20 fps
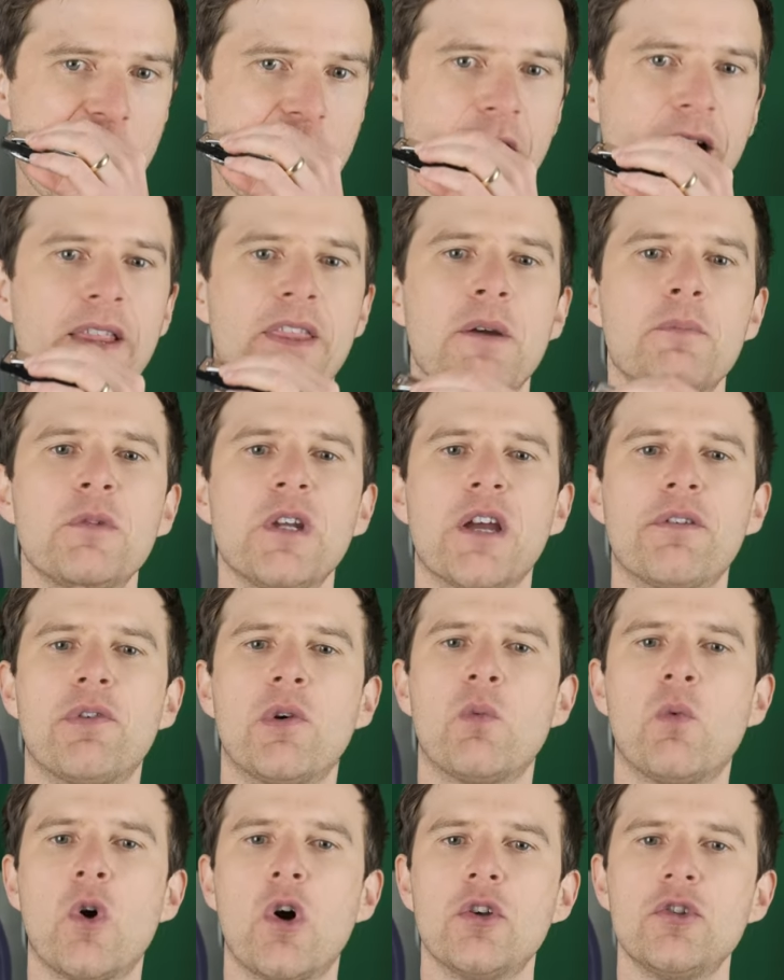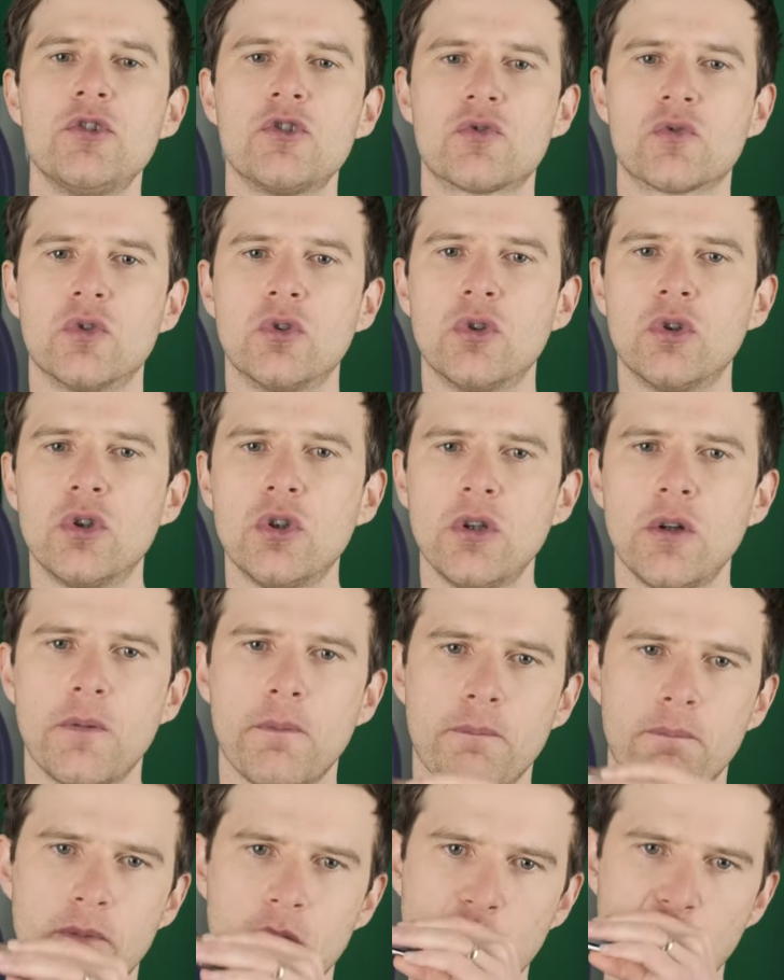And then we have a one draw,
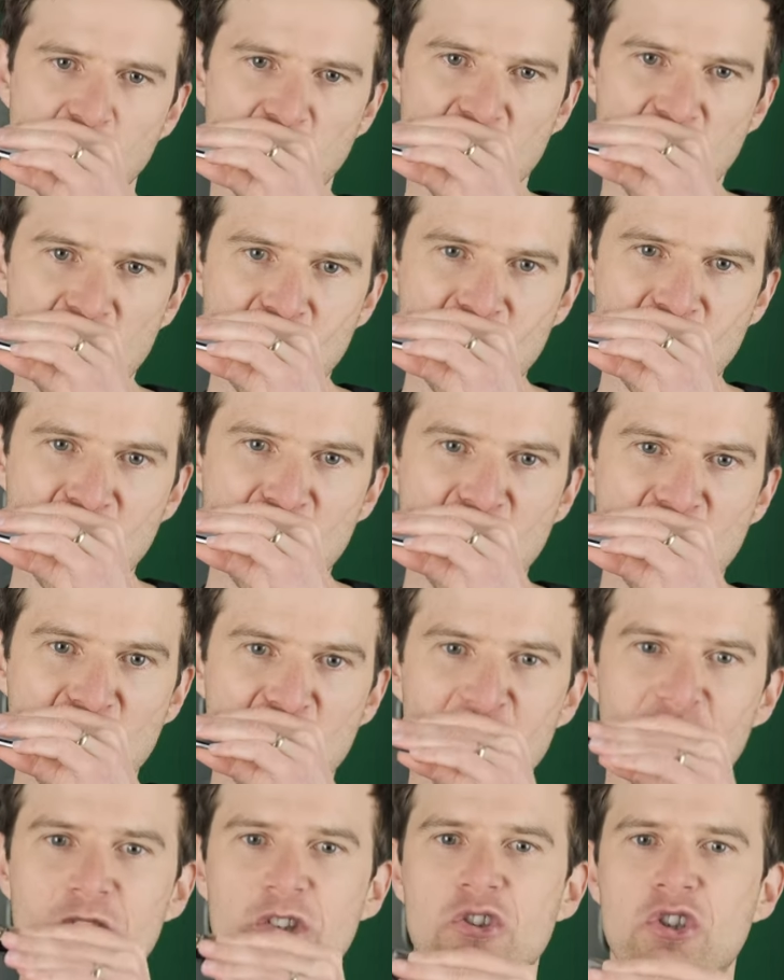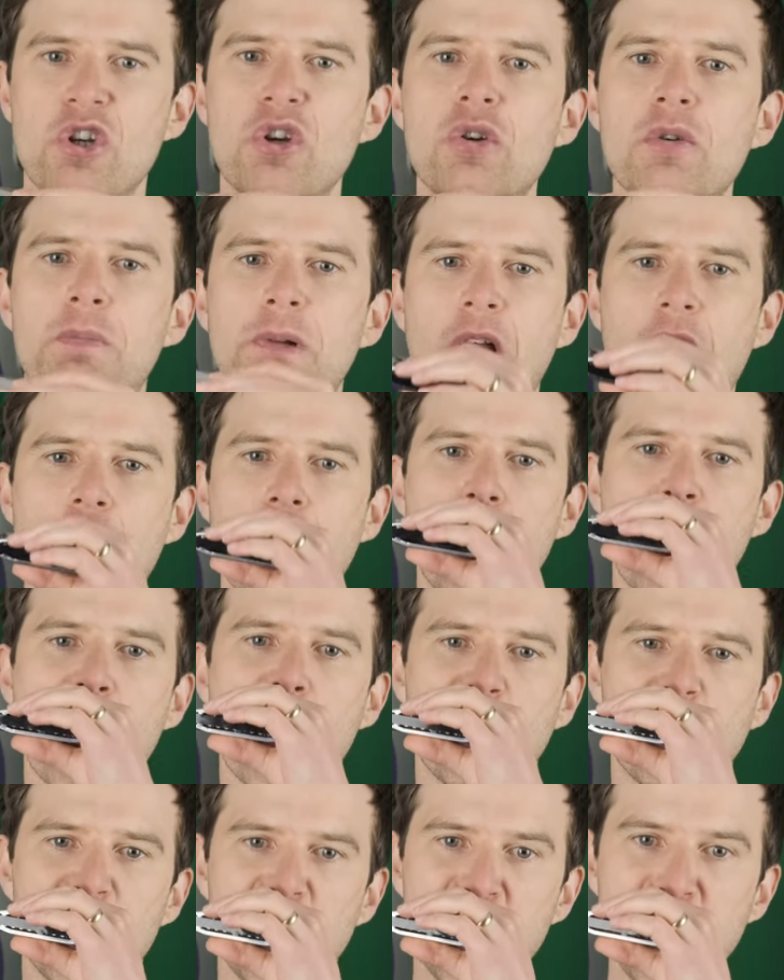two blow,
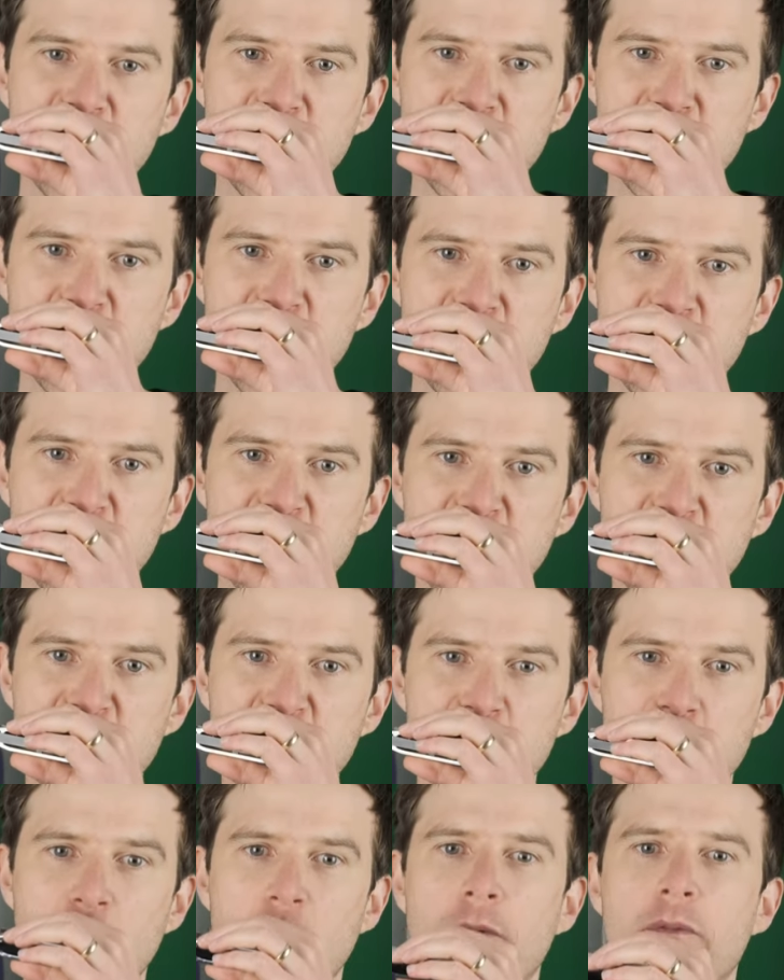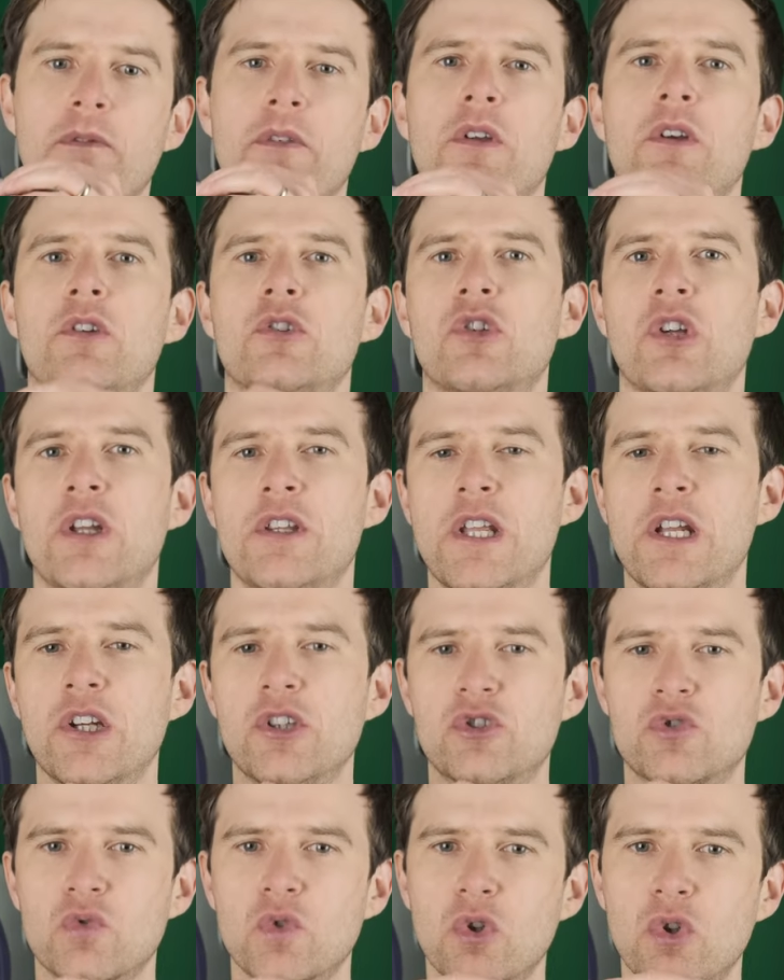and then
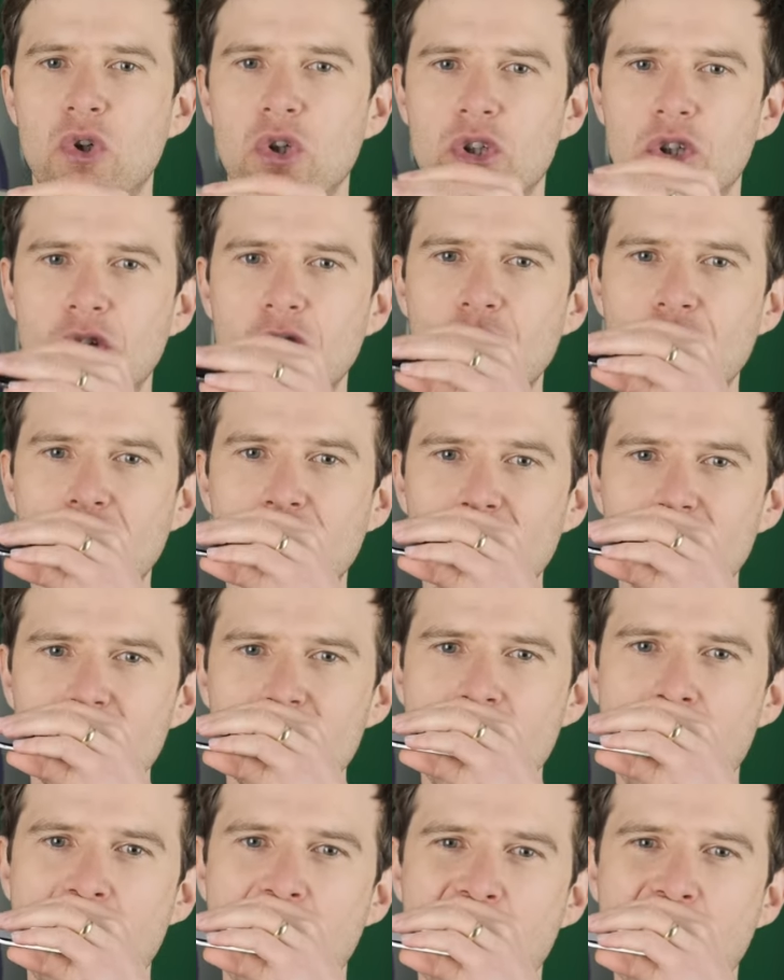a draw chord,